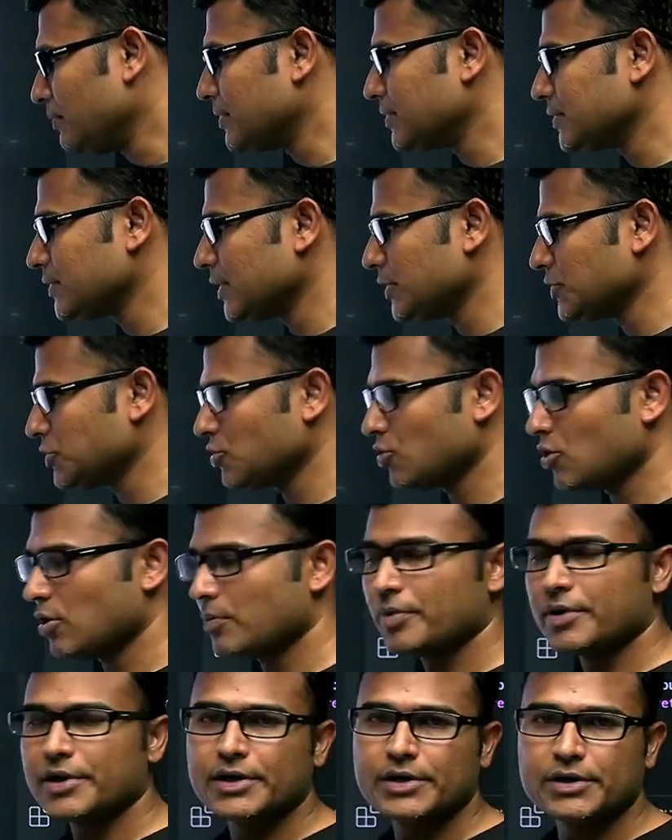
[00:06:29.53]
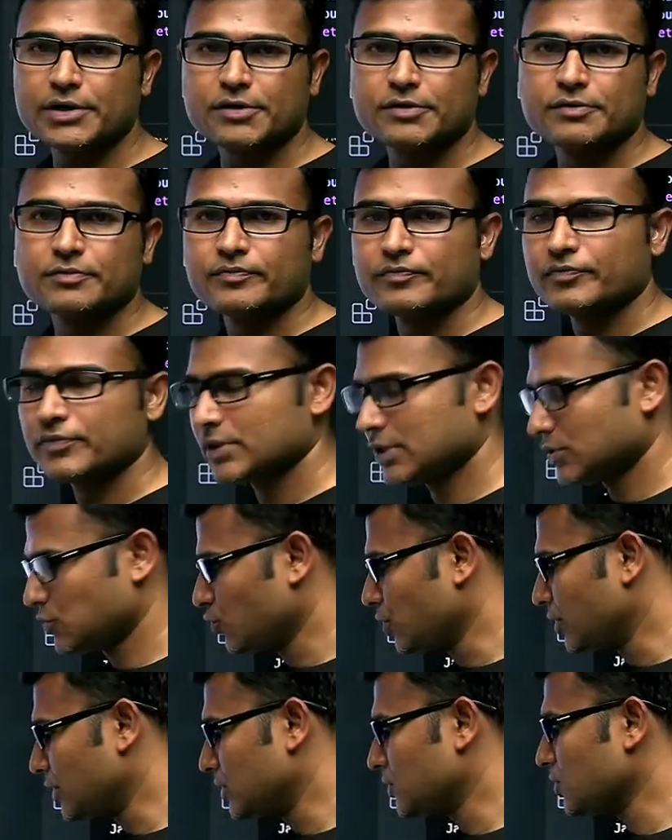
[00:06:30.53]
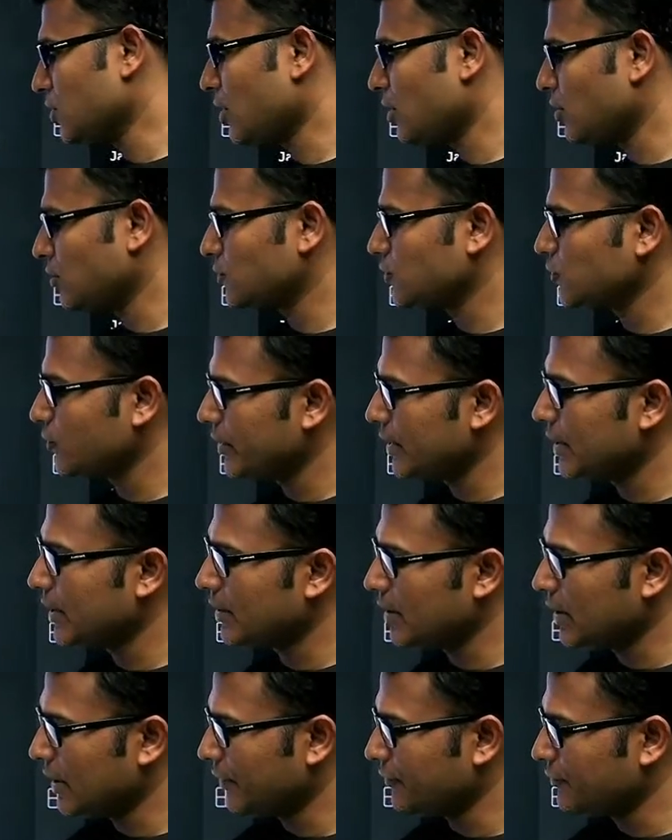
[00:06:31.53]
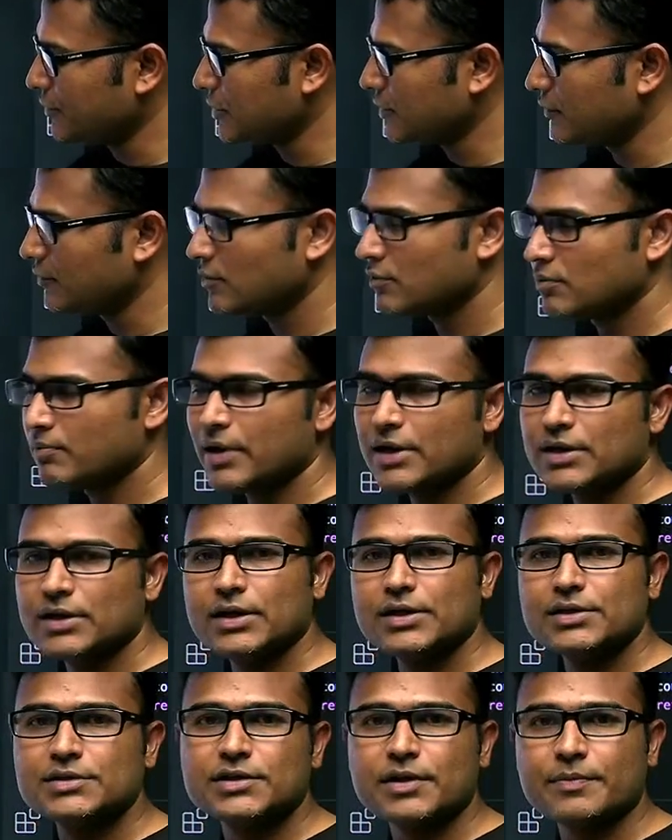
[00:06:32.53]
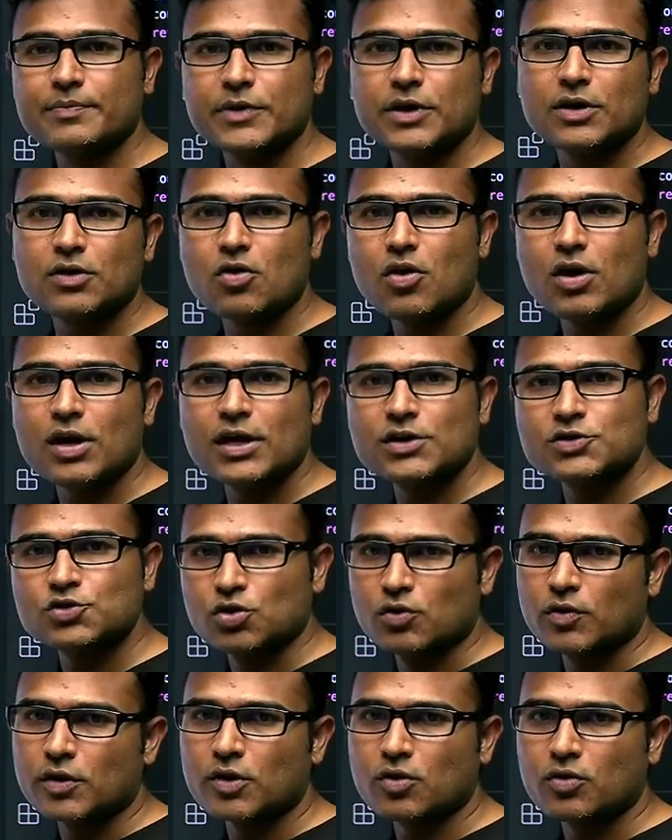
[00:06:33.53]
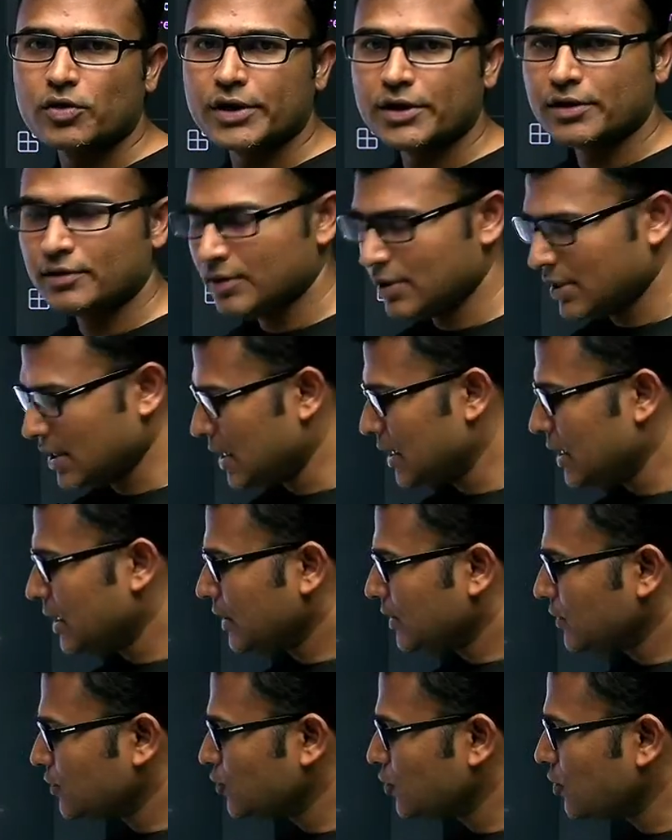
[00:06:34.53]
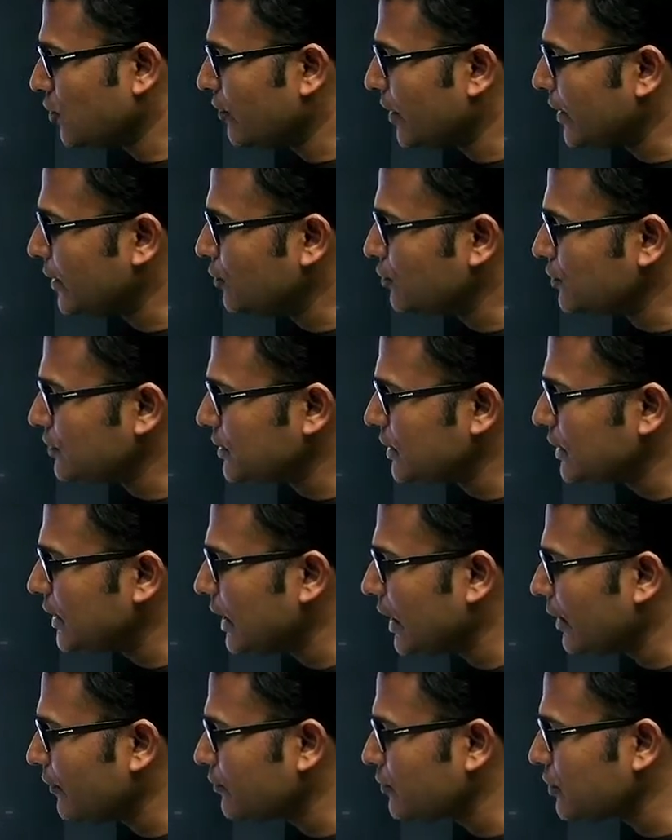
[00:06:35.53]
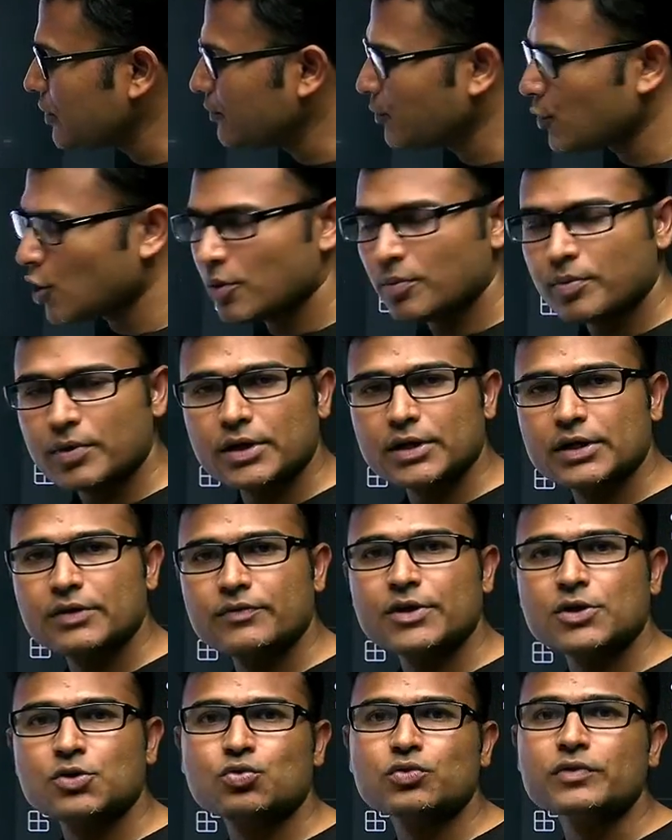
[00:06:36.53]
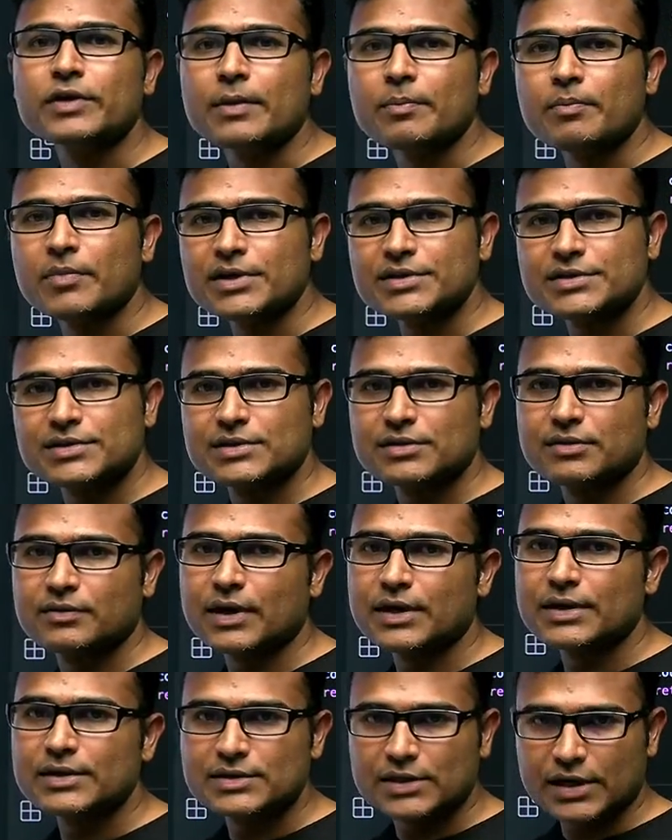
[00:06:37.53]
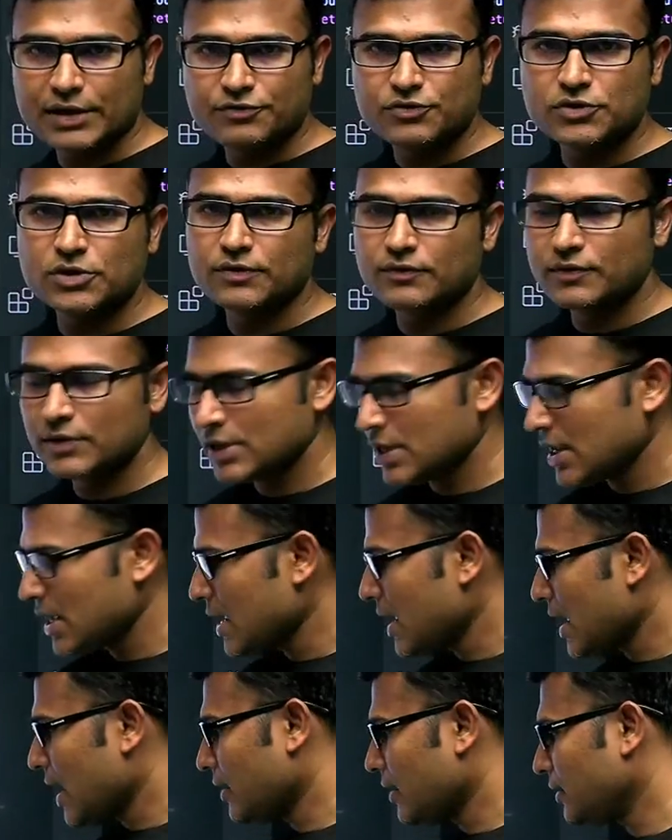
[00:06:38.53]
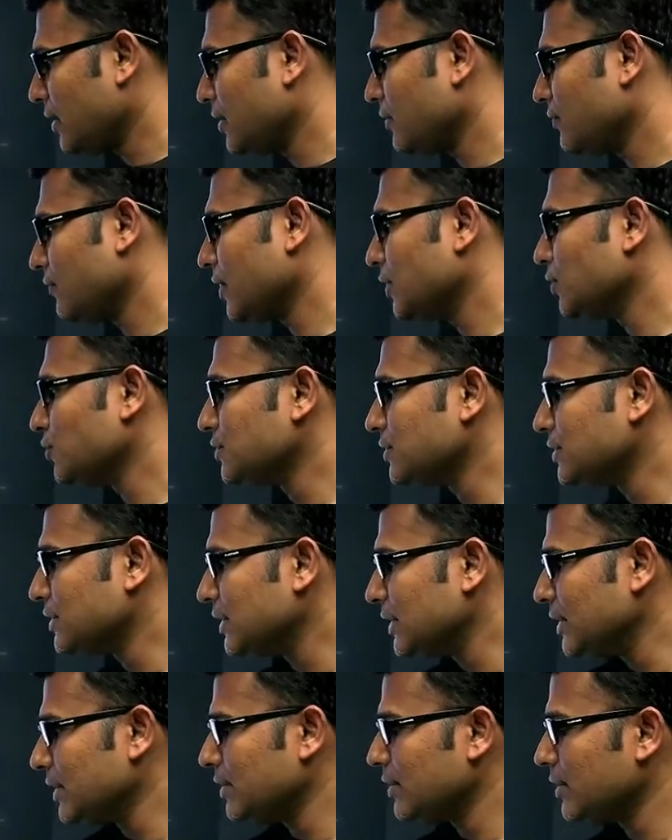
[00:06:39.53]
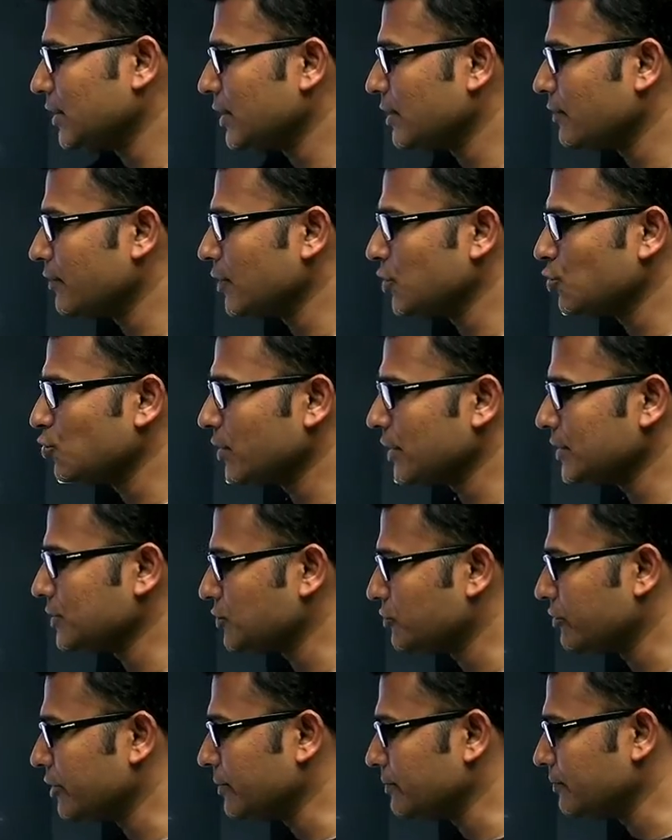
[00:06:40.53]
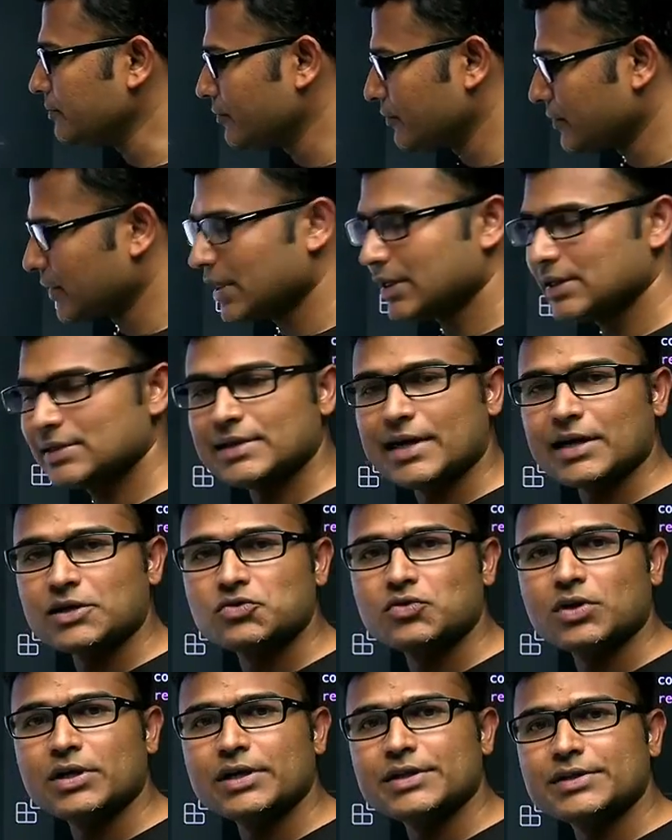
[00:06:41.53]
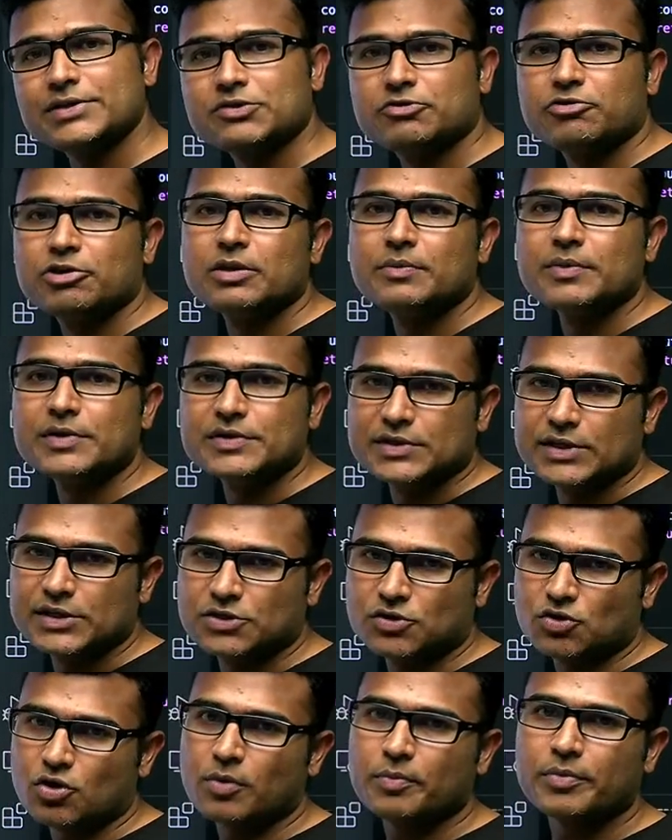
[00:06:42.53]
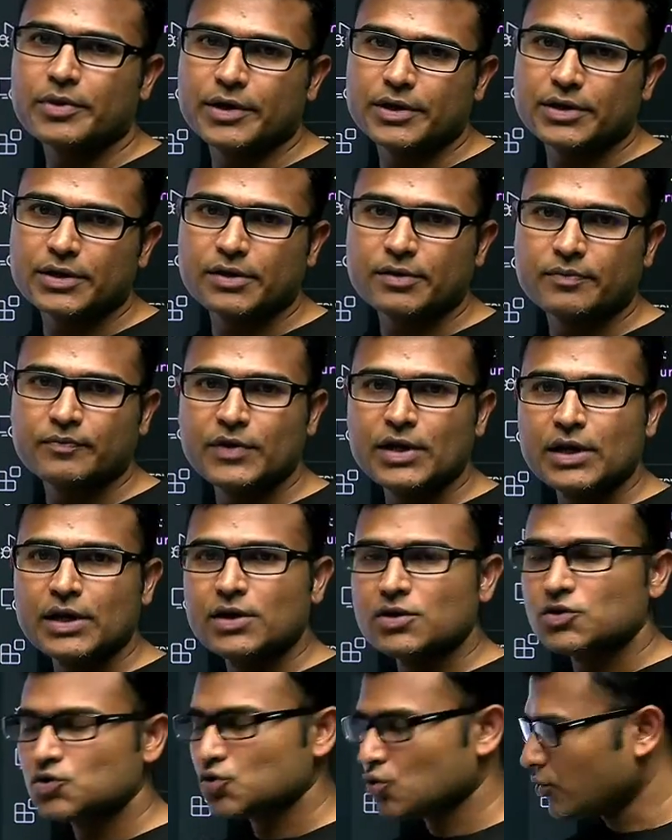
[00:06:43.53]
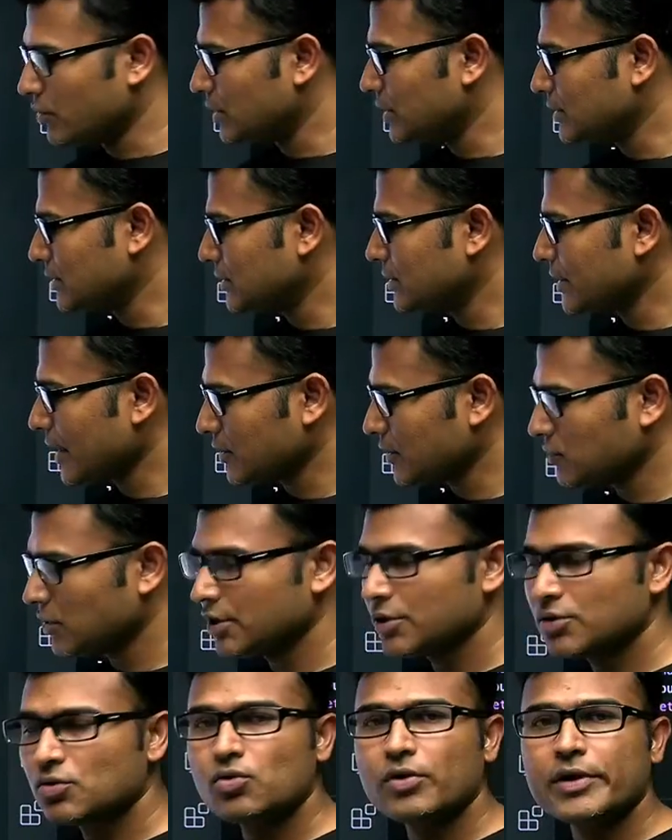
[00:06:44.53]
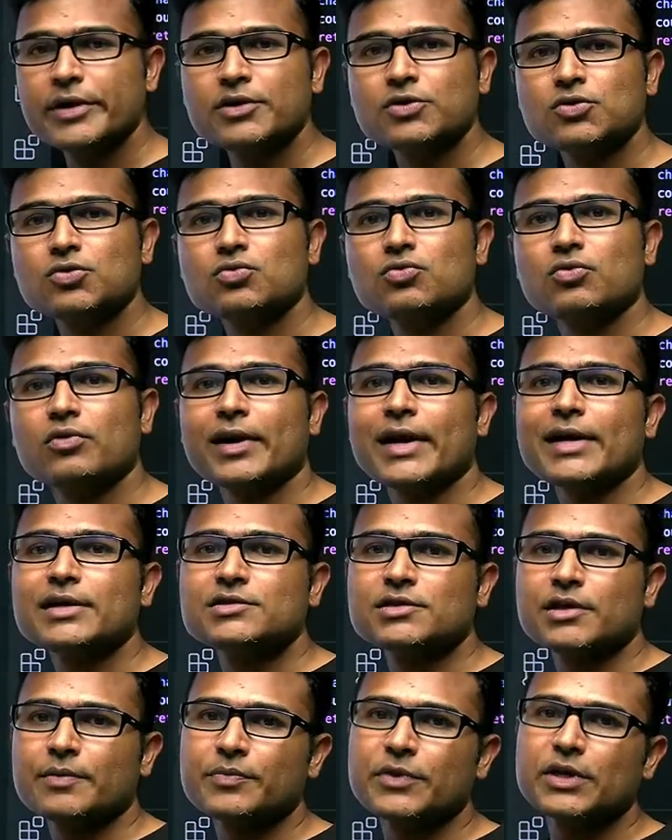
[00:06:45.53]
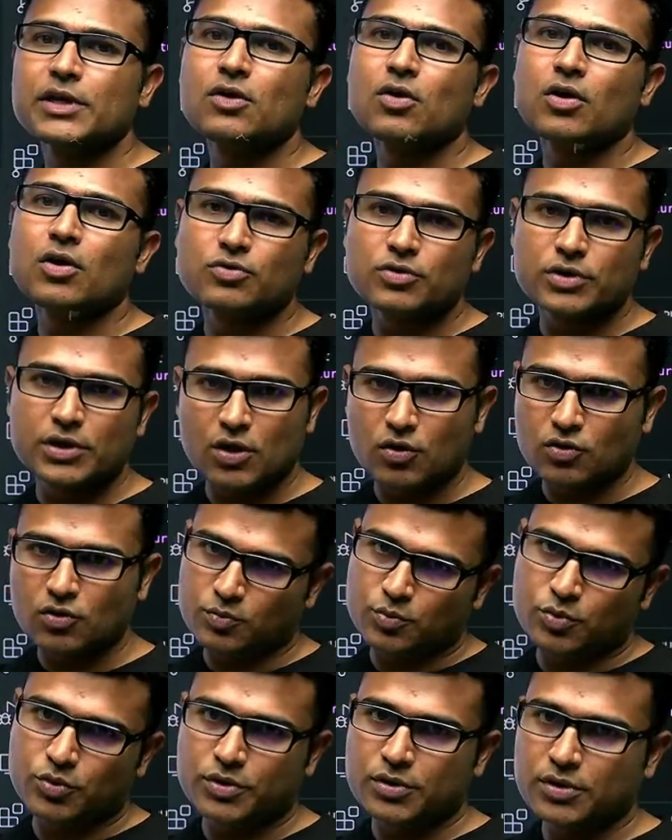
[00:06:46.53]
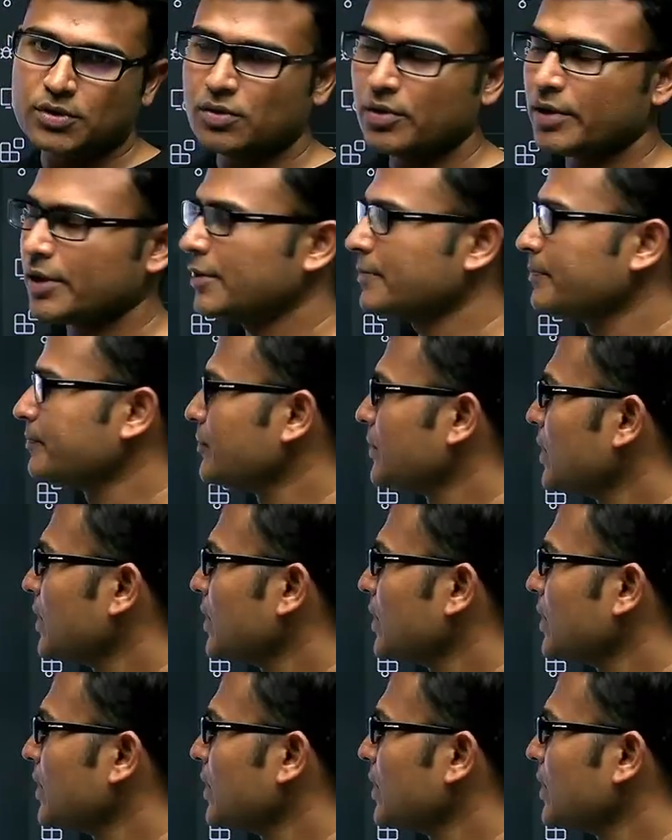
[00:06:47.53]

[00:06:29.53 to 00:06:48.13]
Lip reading: insertion operator. So it is also a left shift, but there is something called as overloading. So when you see left shift given to numbers, that is left shift, and then when you see it given to a stream, that is actually stream insertion operator. So this is actually going to write something onto the output. Okay,